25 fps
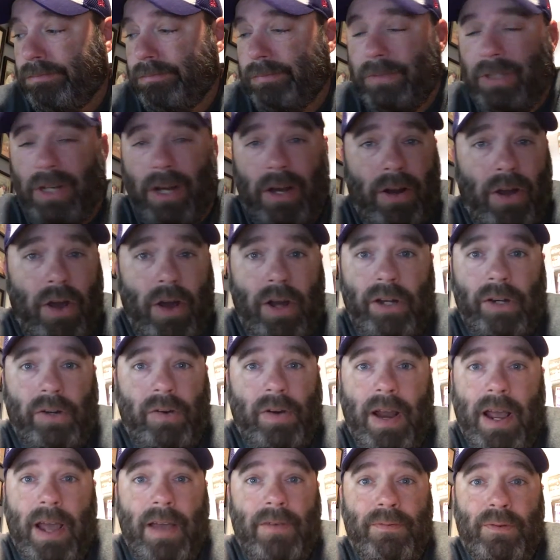it's not an
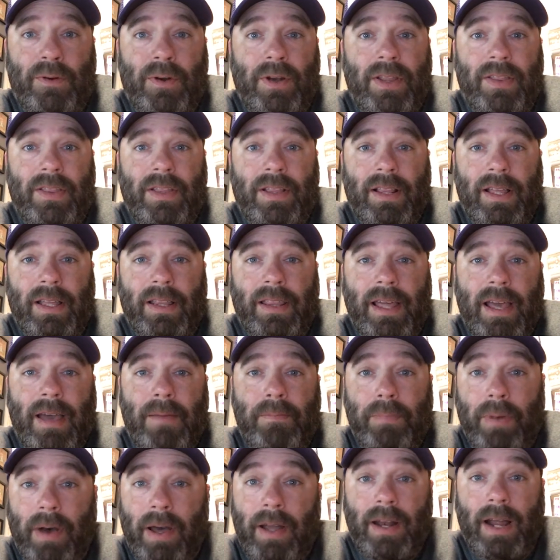autograph or anything like
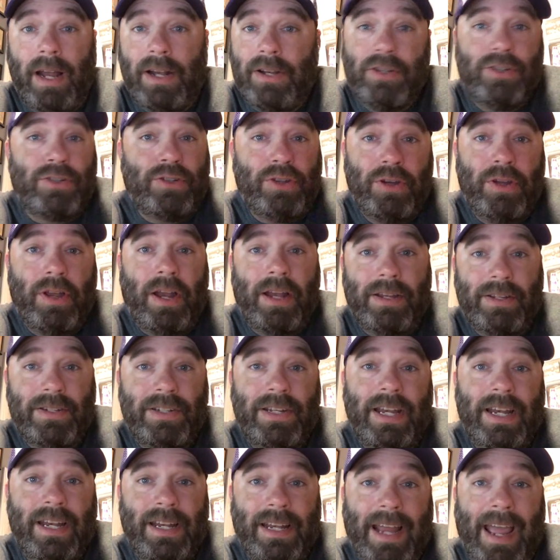that. But I just, I just
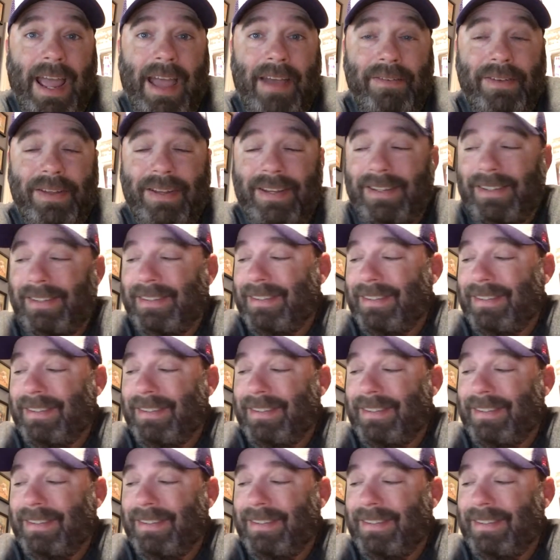needed to have it.